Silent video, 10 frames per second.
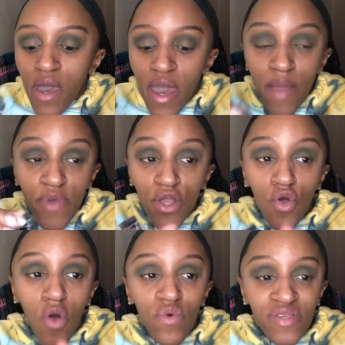and I'm gonna go
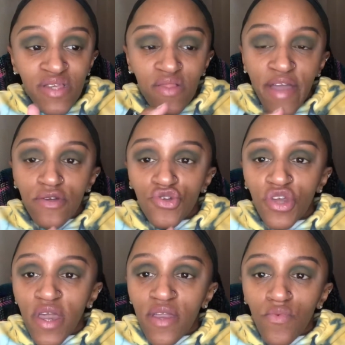in with this lighter
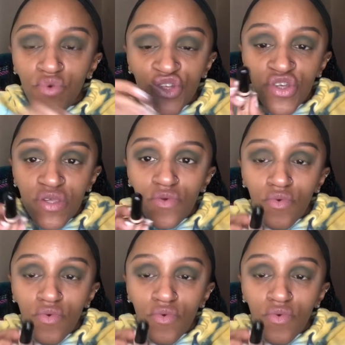shade, which is